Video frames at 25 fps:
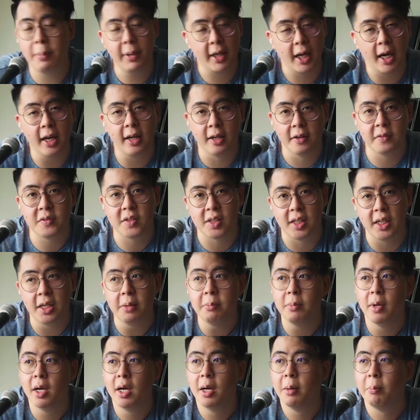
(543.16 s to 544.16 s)
I mean, I love
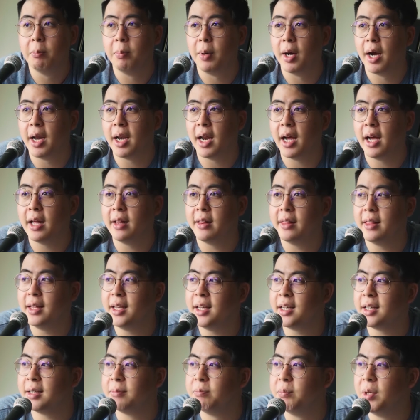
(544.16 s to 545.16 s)
sleep, but I
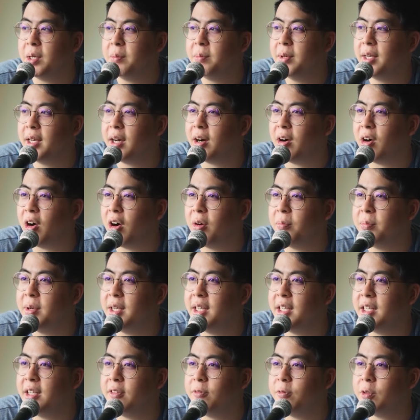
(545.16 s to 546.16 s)
think maybe a
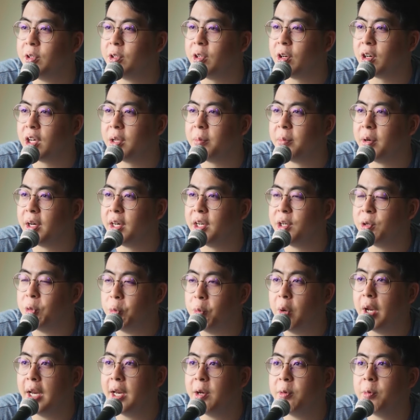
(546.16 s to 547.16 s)
hobby, if we're talking about it
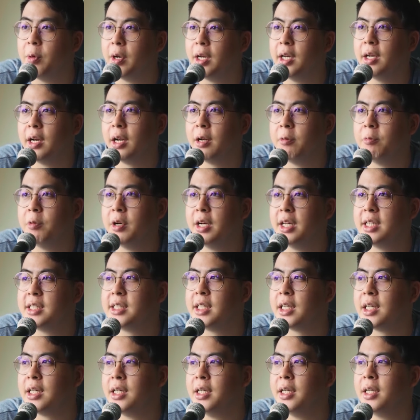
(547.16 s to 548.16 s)
really, really like
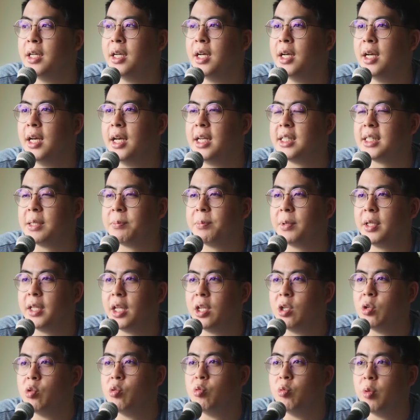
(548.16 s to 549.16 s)
realistically, is something
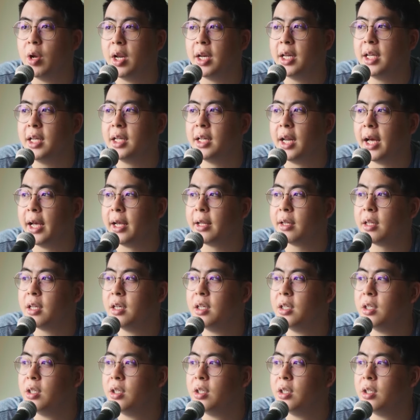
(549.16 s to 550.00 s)
that you really like.